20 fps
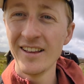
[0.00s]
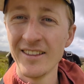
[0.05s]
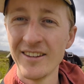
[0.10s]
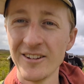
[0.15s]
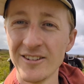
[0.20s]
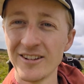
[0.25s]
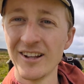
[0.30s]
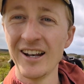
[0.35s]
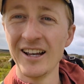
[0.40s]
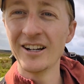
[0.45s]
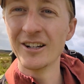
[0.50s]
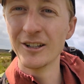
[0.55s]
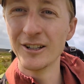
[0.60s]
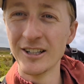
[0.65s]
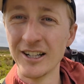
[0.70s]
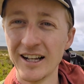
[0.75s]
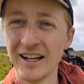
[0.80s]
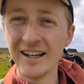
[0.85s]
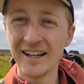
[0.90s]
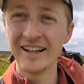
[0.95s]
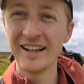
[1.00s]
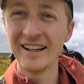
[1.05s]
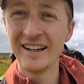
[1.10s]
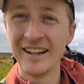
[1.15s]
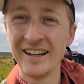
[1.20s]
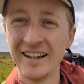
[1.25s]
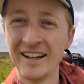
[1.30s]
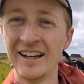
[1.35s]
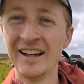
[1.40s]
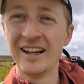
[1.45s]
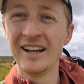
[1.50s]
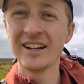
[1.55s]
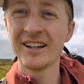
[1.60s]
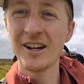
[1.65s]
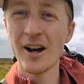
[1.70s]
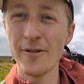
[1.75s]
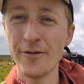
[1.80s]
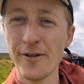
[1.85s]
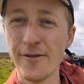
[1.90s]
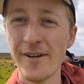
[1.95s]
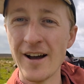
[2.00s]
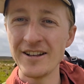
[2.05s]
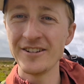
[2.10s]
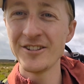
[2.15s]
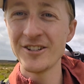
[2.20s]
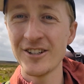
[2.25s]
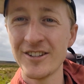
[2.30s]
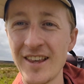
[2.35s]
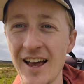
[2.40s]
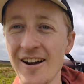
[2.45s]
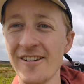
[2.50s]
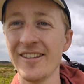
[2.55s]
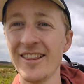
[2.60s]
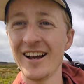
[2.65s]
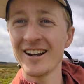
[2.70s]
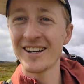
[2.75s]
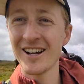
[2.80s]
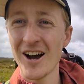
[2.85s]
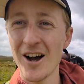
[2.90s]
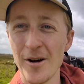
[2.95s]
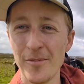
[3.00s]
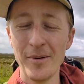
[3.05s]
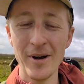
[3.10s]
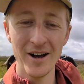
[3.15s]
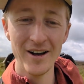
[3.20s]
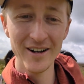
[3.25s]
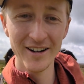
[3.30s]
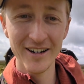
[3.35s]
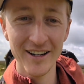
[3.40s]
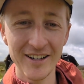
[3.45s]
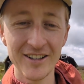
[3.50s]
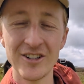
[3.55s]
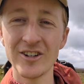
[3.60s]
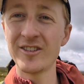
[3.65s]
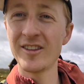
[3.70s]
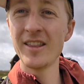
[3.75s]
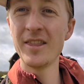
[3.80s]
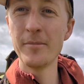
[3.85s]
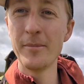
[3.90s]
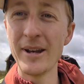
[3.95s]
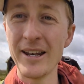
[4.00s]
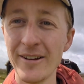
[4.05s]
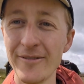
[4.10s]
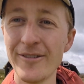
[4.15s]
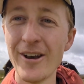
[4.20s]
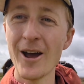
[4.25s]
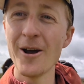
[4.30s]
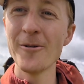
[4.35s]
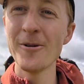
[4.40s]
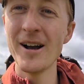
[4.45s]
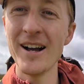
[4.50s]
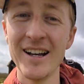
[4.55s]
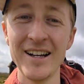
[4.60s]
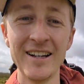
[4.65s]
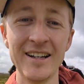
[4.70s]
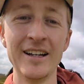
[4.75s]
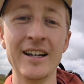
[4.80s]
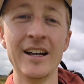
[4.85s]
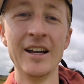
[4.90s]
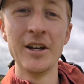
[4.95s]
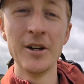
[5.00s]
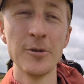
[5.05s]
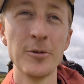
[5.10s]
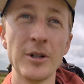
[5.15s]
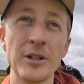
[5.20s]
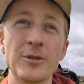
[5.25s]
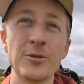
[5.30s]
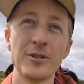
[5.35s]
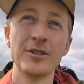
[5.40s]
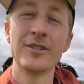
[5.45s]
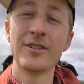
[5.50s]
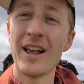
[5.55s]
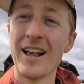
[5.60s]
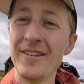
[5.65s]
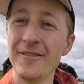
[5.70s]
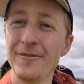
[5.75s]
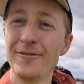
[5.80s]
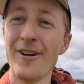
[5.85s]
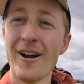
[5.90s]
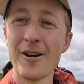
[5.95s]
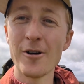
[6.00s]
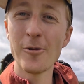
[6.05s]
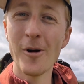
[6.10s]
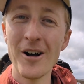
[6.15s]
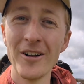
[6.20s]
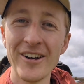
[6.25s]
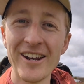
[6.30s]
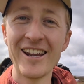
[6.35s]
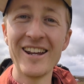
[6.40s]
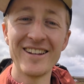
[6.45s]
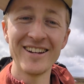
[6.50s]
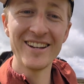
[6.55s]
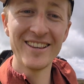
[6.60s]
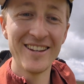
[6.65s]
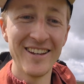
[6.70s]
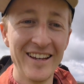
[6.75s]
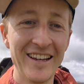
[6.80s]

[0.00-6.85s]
There's a little coffee van just there in that car park, just in the middle of nowhere, which was very well needed.